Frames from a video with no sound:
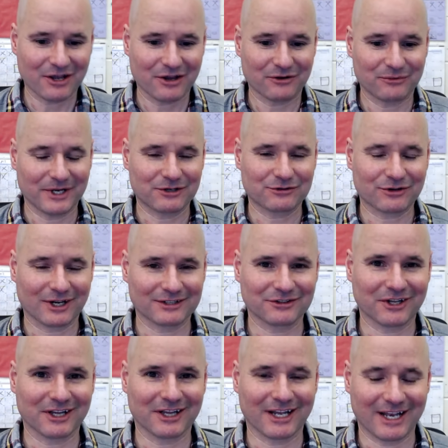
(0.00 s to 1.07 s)
We trust
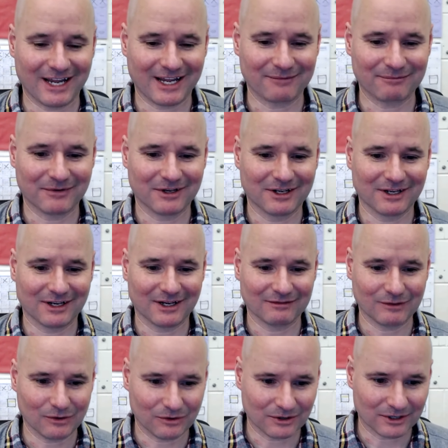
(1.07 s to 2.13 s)
in the name of
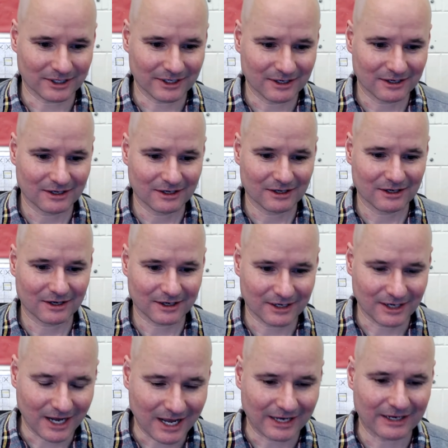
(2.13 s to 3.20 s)
the Lord our
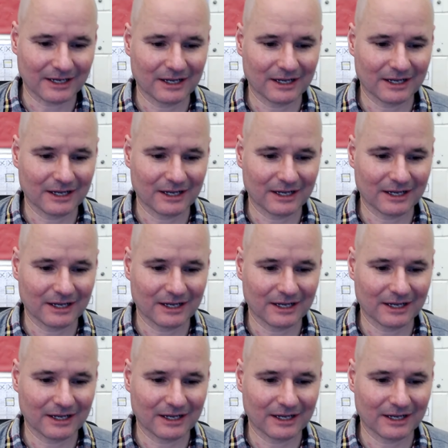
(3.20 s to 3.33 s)
God.